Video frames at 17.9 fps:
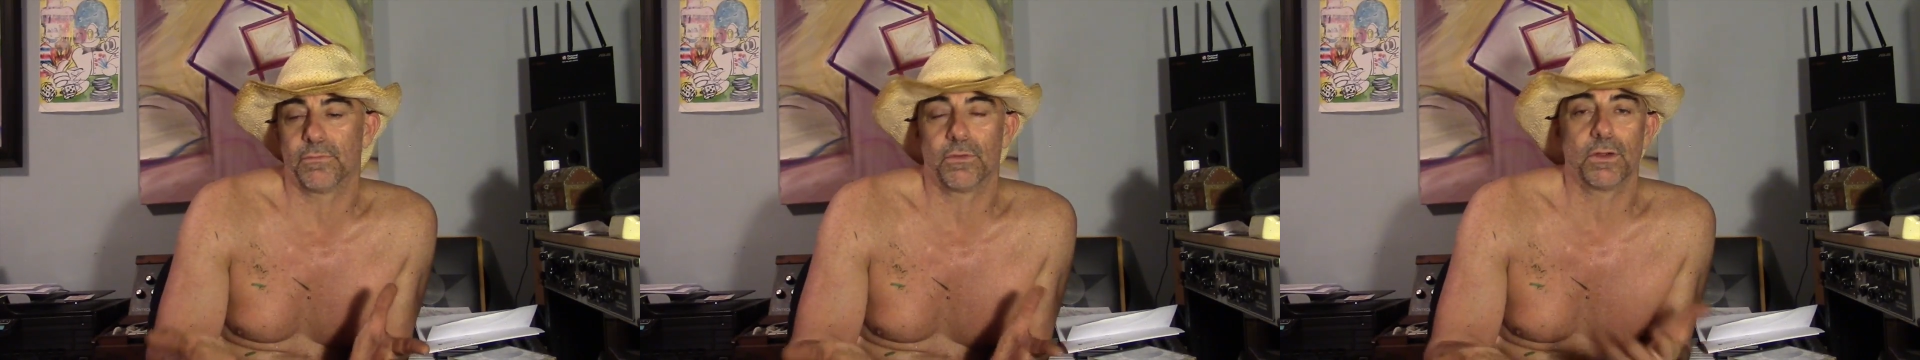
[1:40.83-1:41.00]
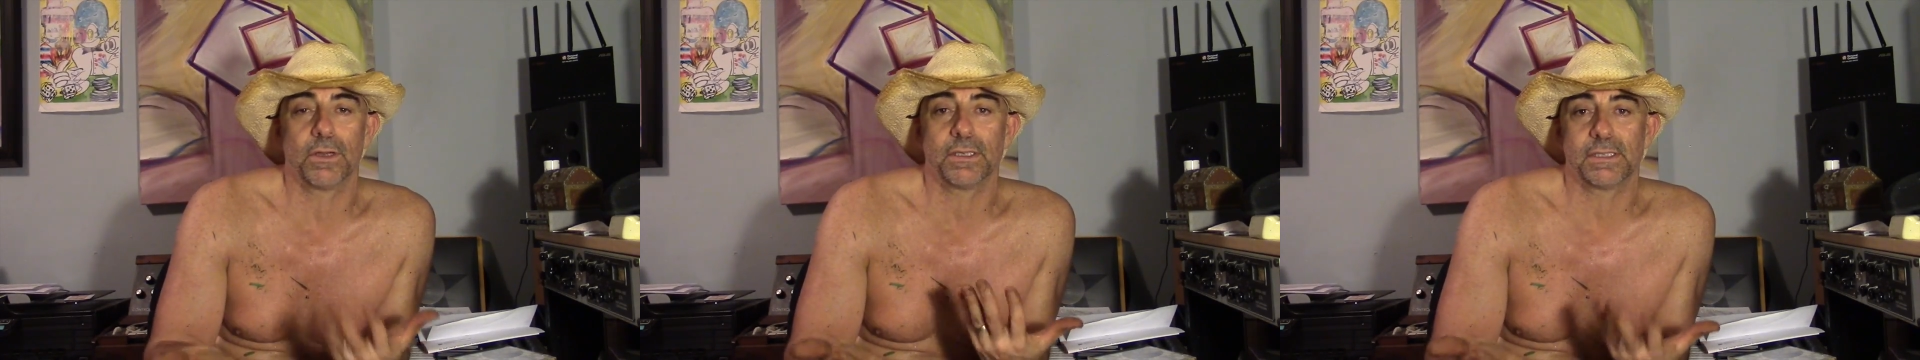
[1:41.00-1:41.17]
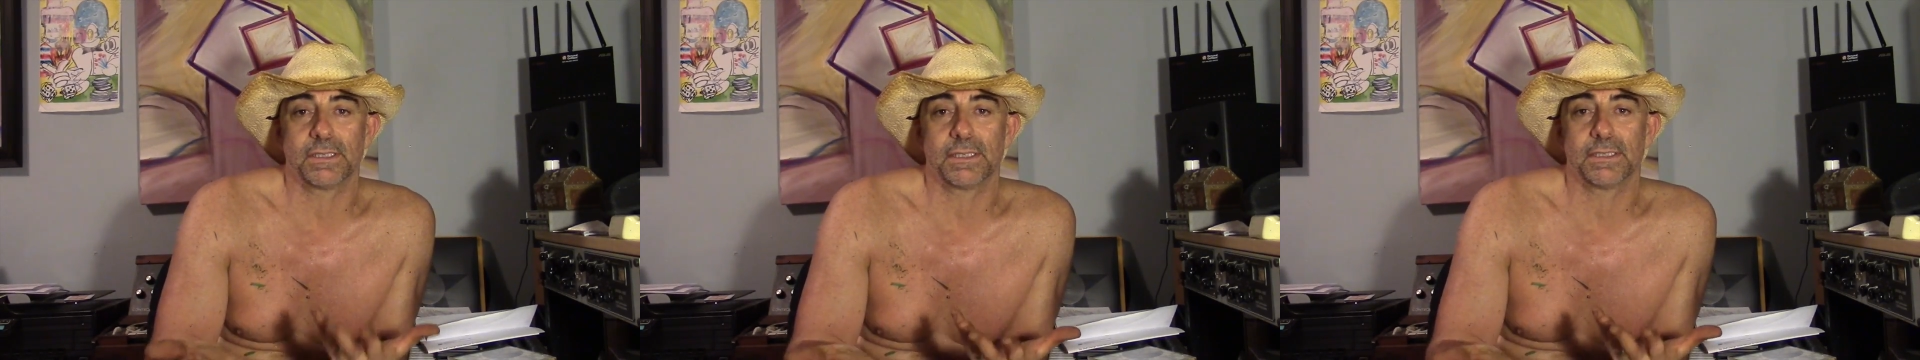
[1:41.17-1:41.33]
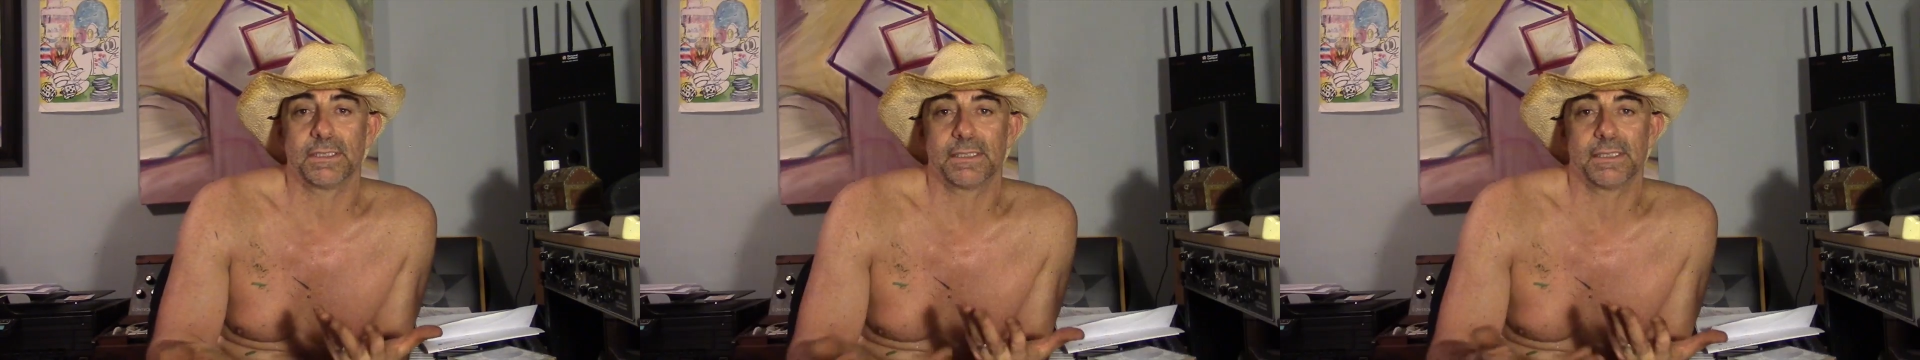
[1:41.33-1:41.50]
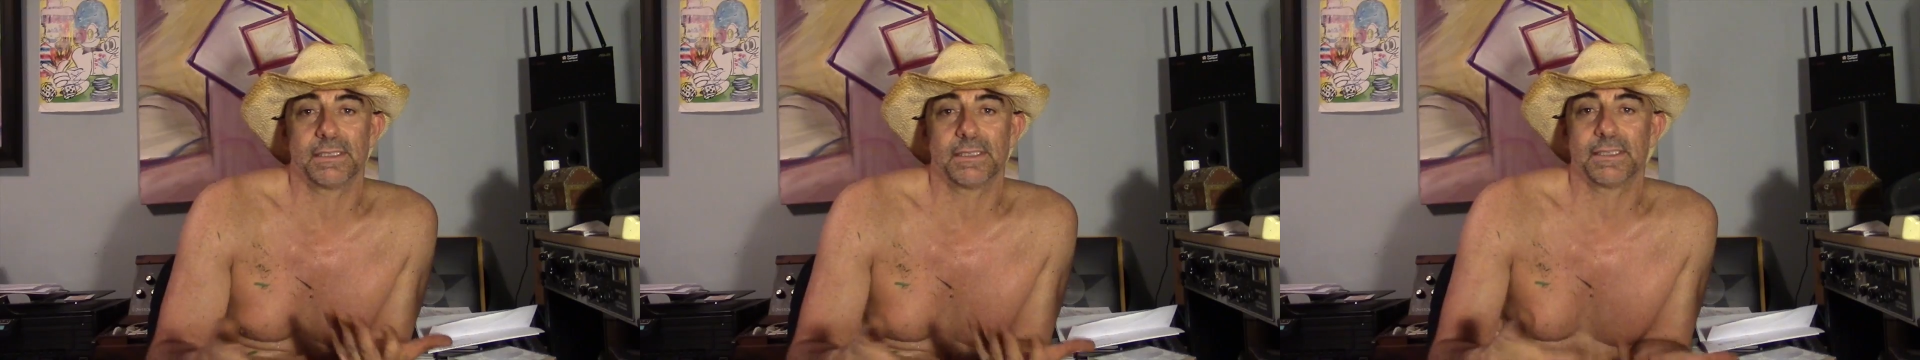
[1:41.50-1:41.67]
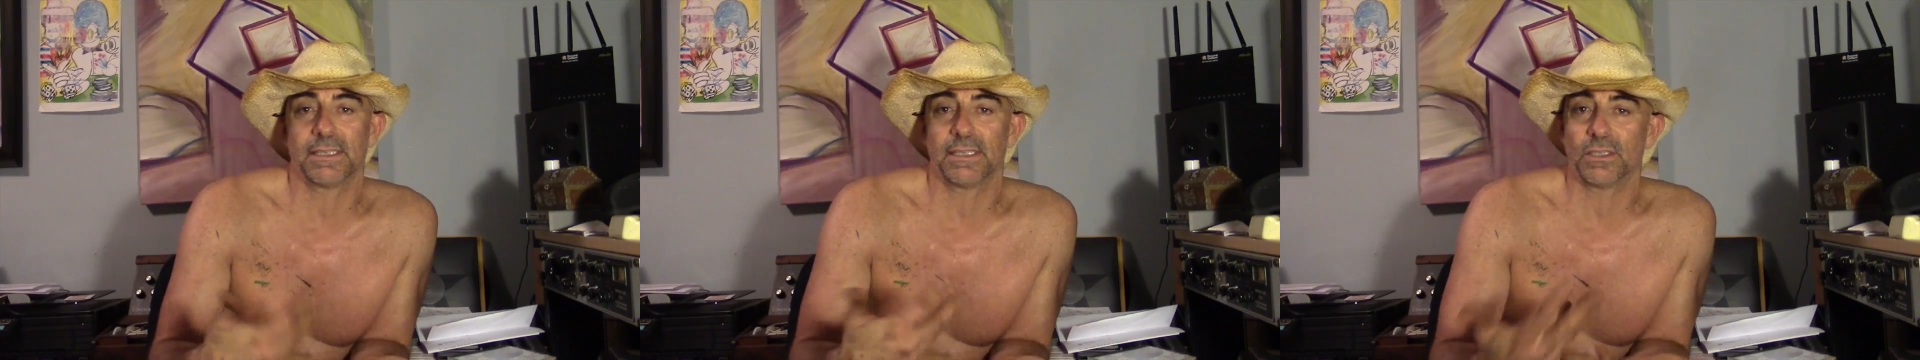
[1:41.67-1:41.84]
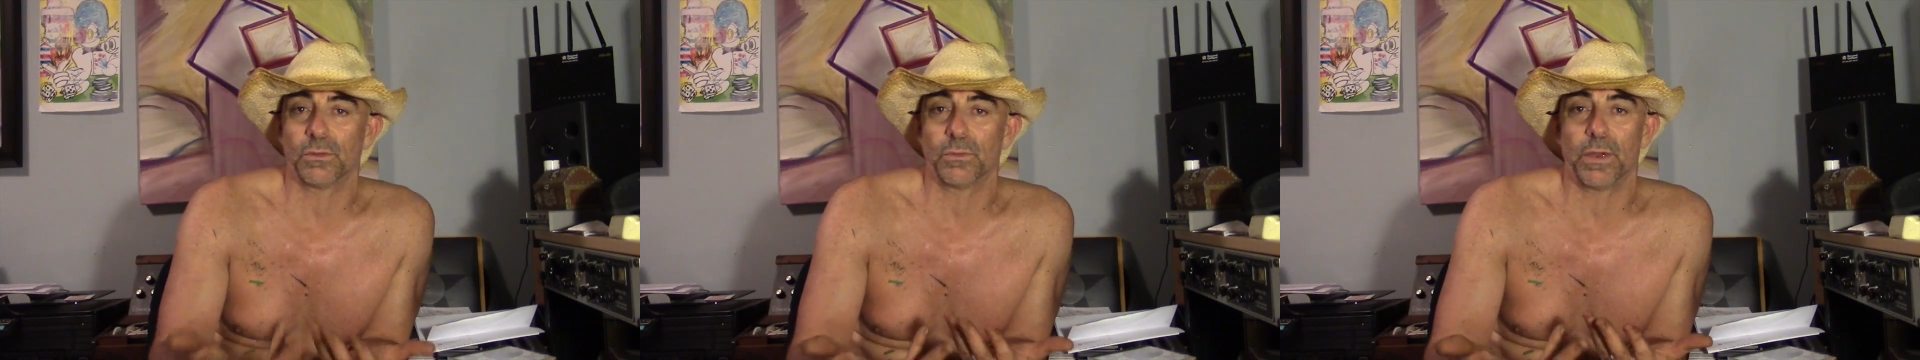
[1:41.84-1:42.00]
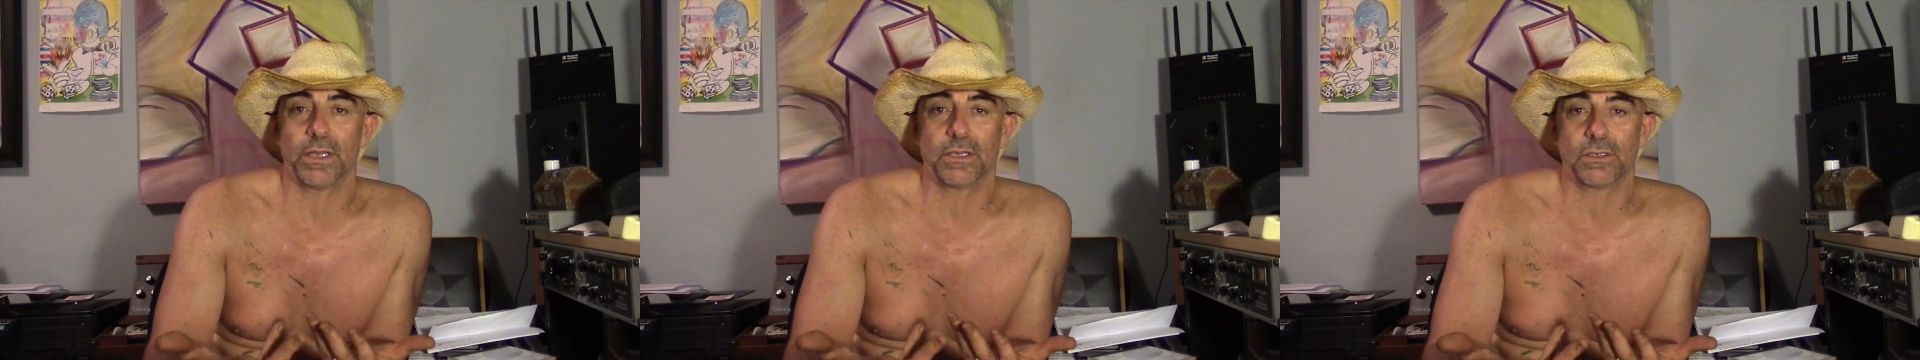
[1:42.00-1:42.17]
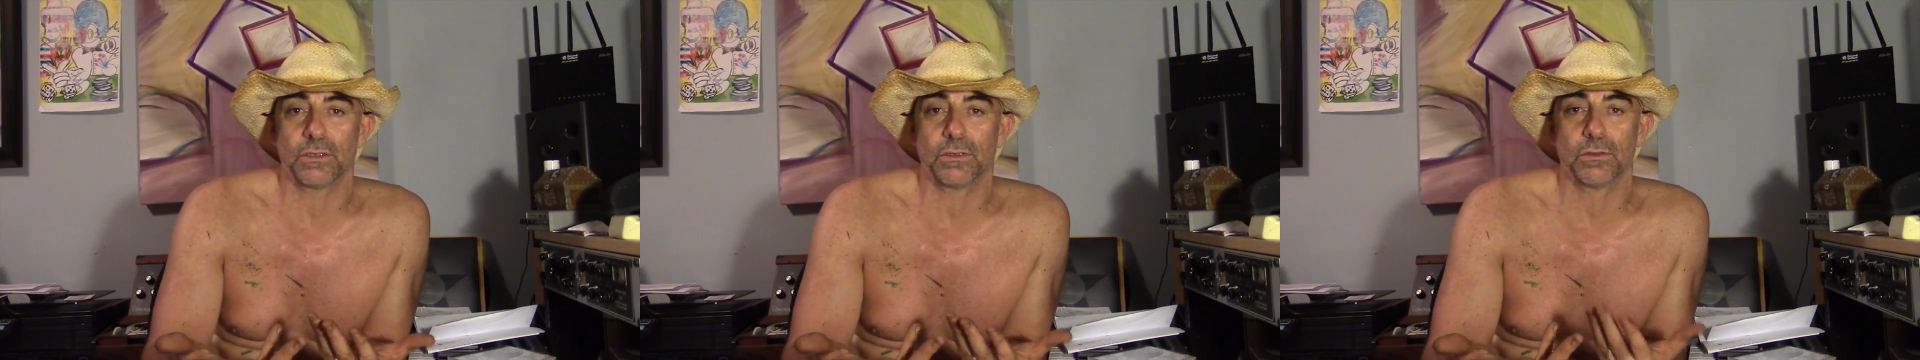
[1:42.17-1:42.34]
for instance, in
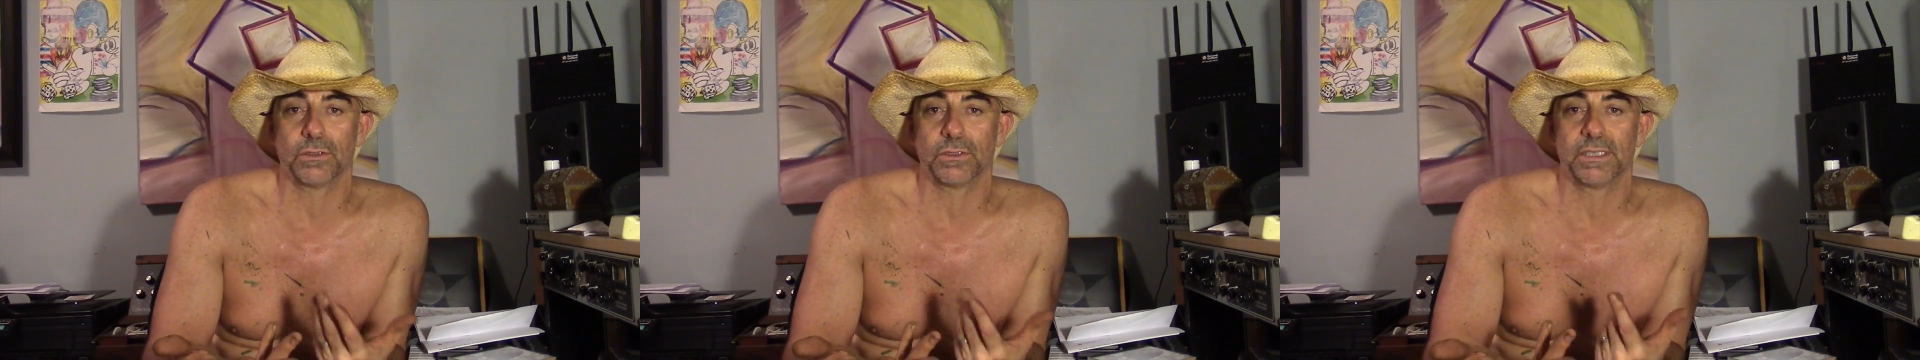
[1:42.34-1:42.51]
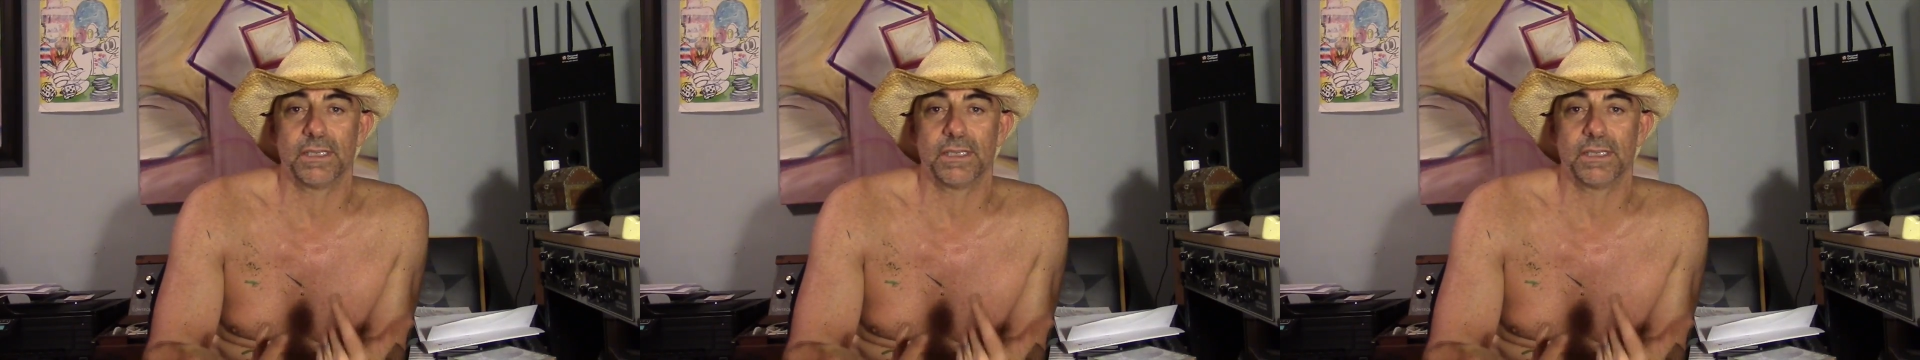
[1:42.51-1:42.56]
situational